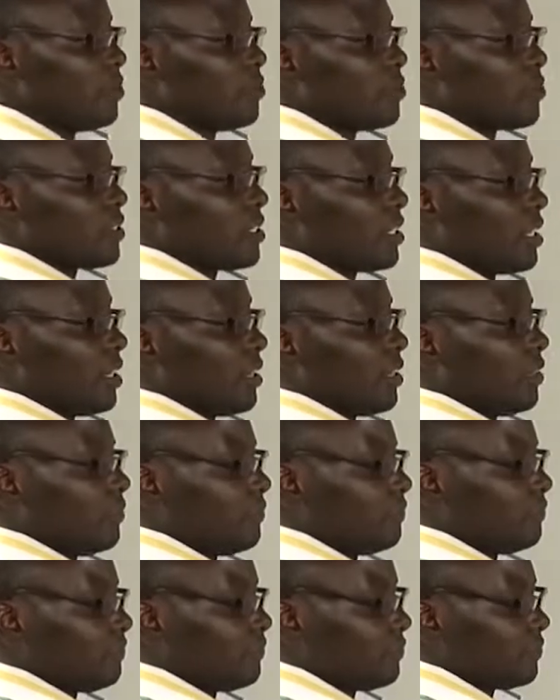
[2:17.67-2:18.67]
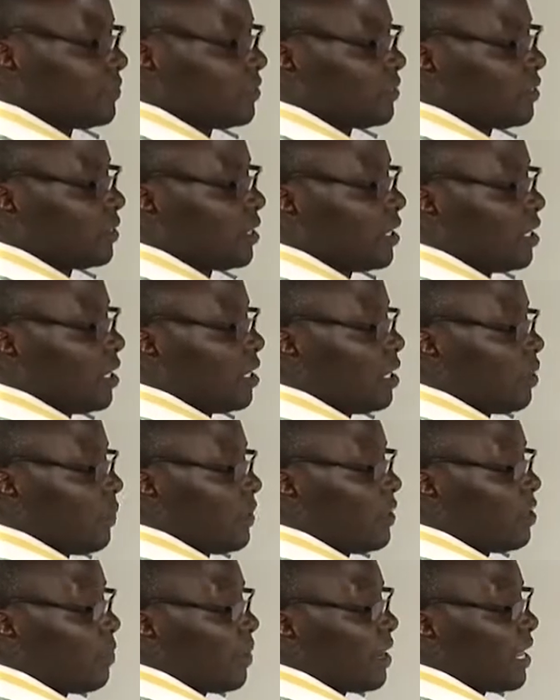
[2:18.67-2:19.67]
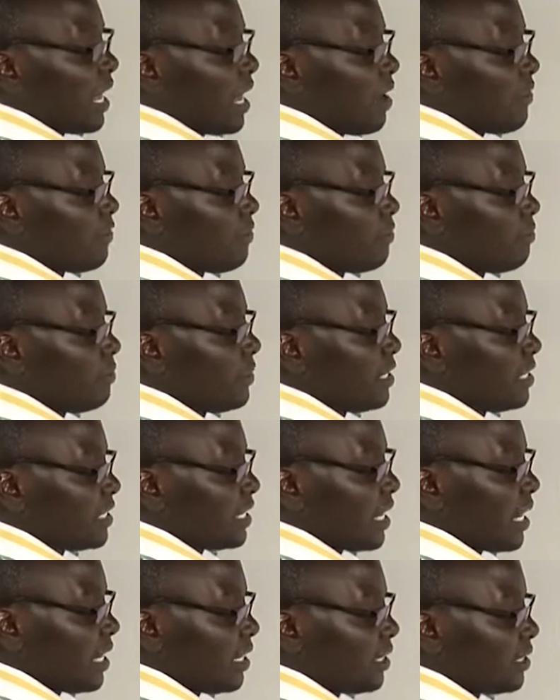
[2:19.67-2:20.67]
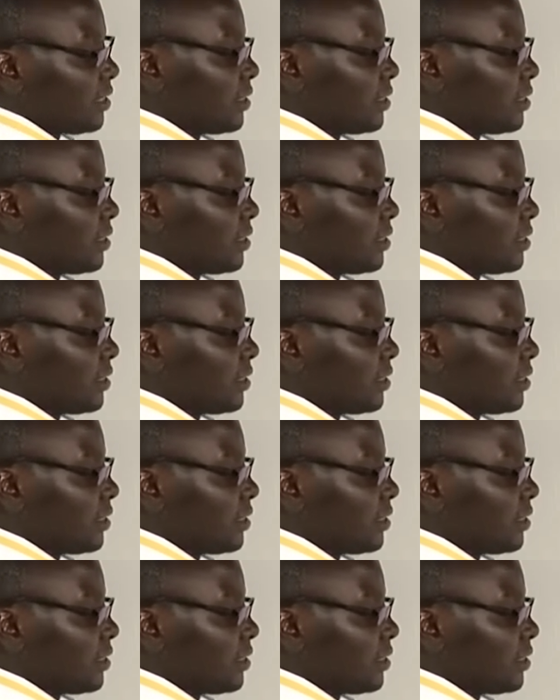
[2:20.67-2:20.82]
use we normally have meter